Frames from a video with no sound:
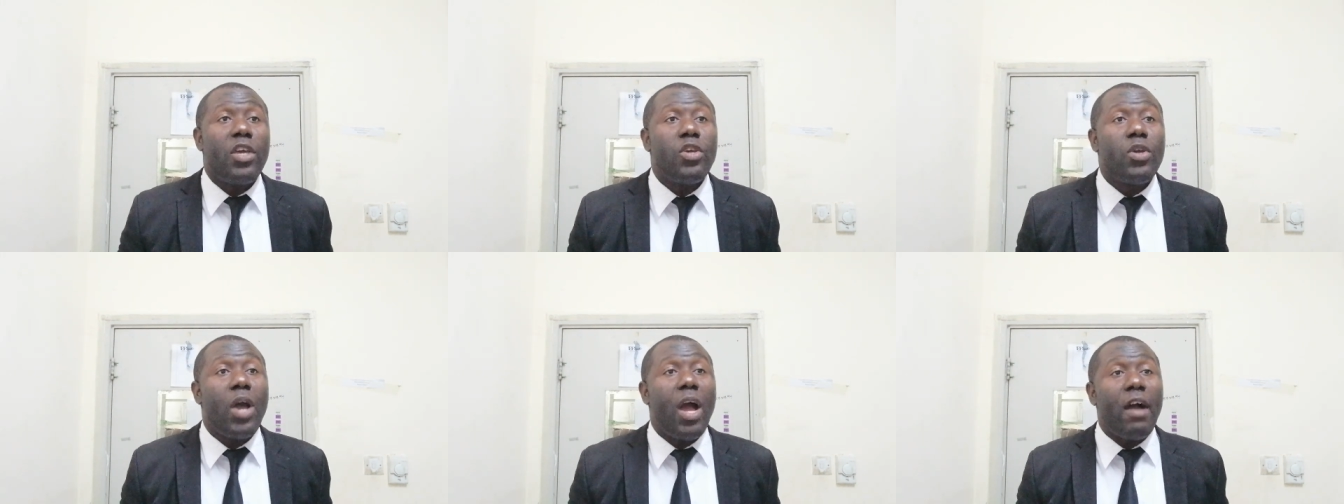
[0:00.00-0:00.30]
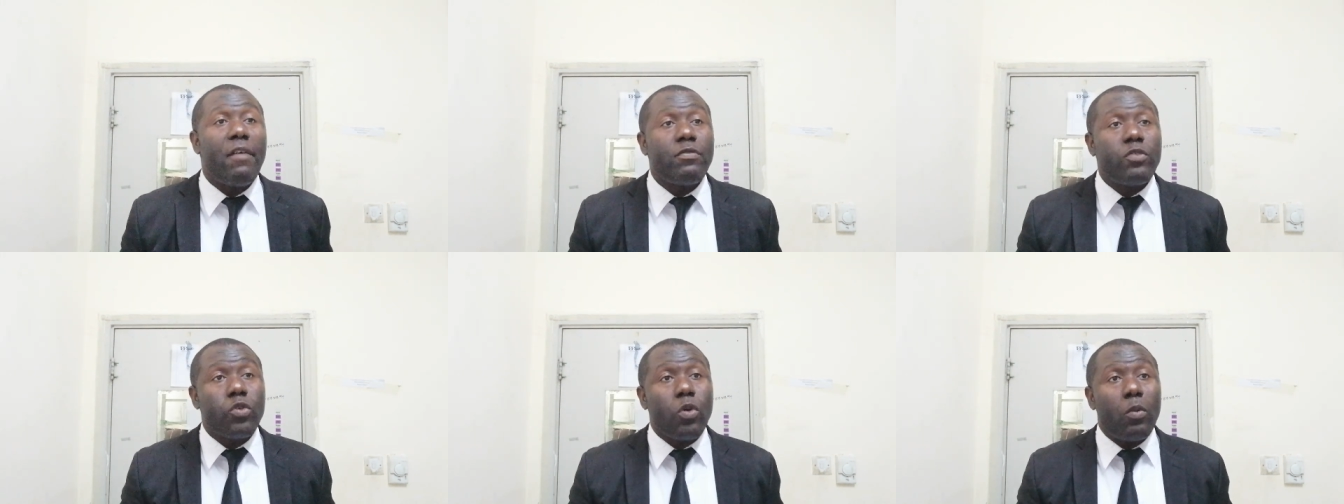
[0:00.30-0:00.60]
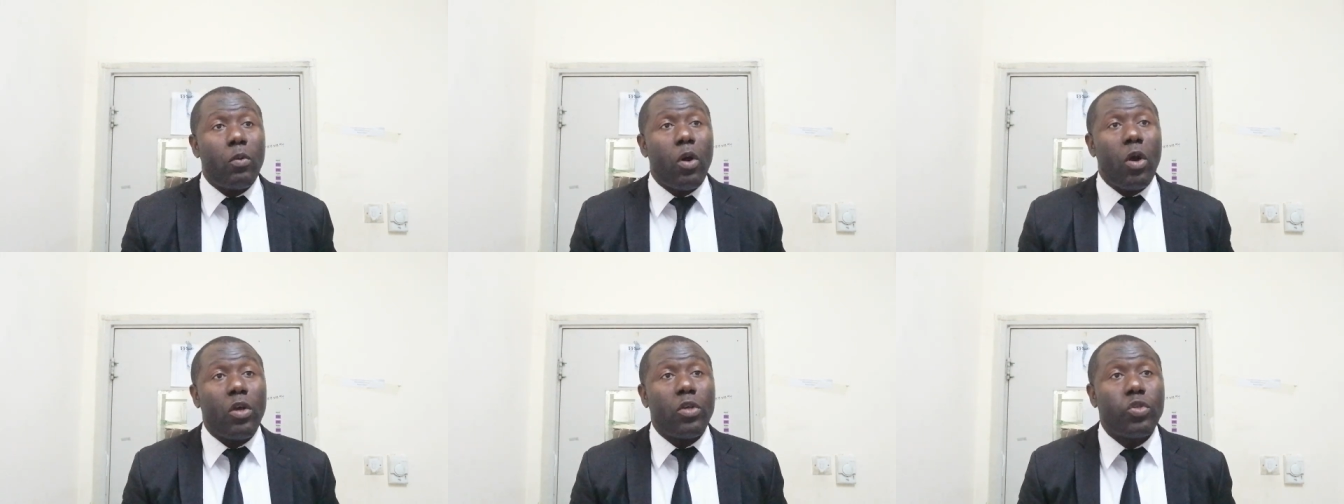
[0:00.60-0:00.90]
You have
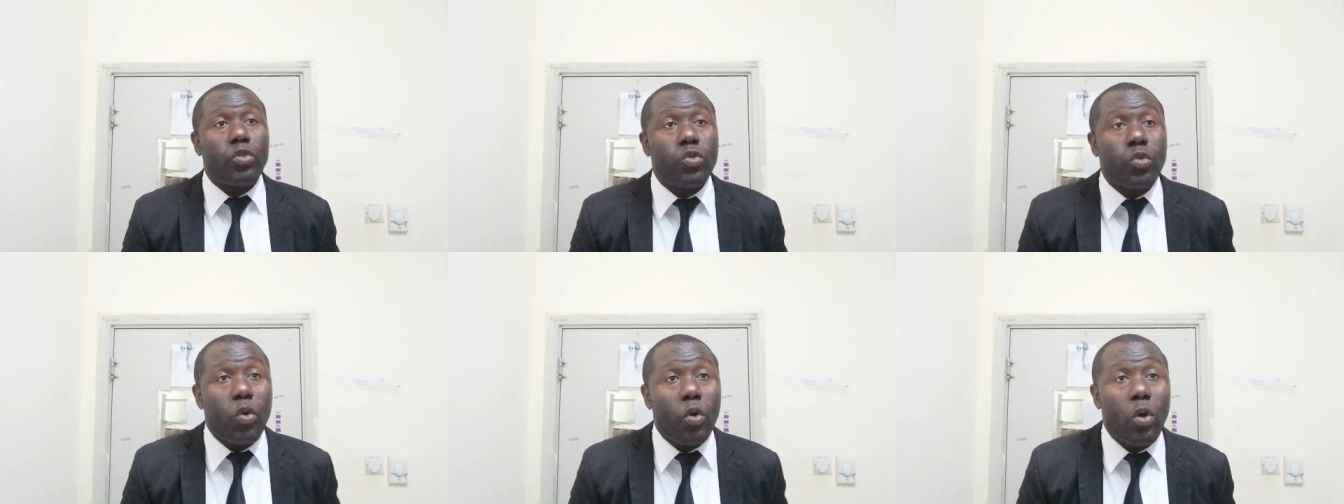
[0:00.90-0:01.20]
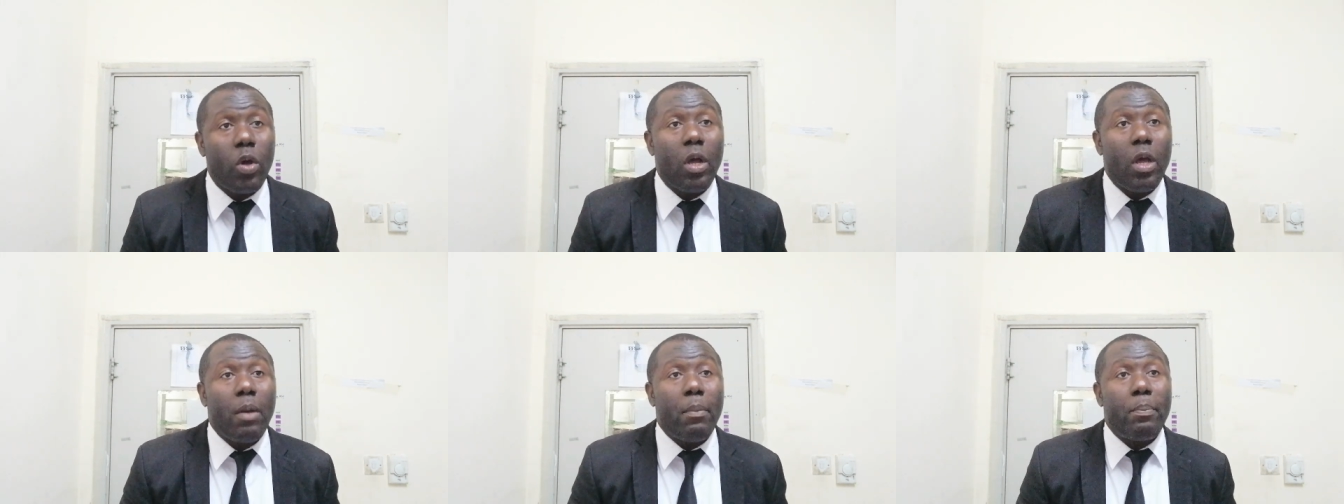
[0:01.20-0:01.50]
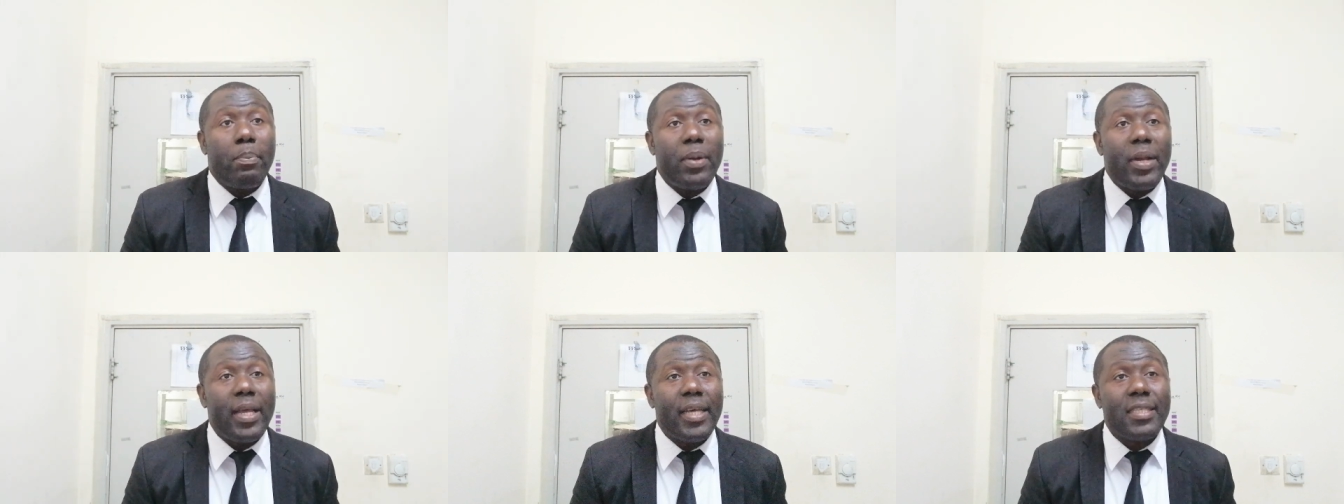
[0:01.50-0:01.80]
to also
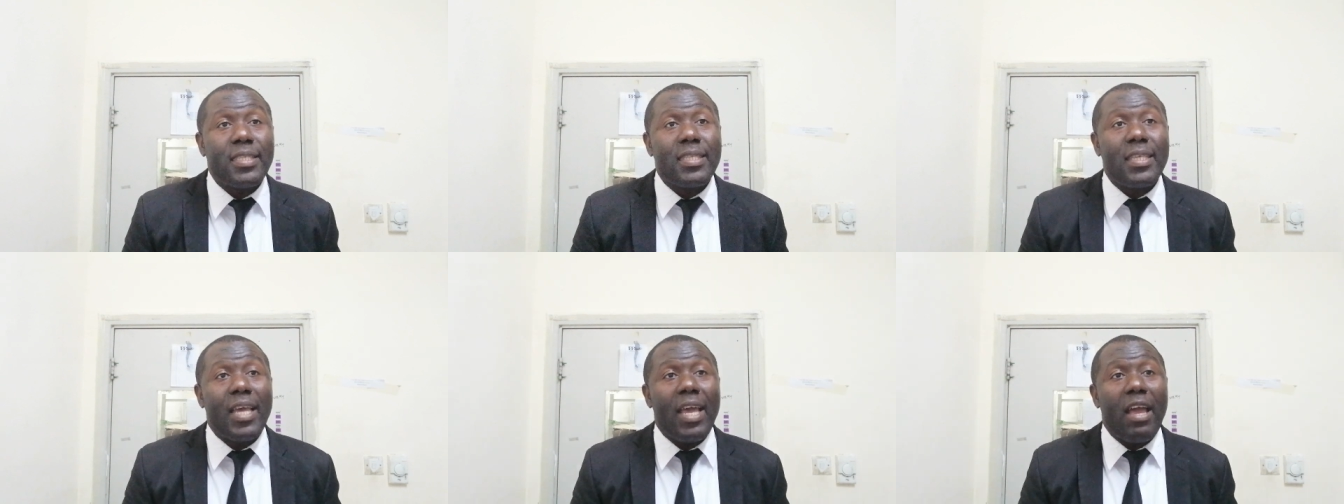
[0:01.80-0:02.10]
place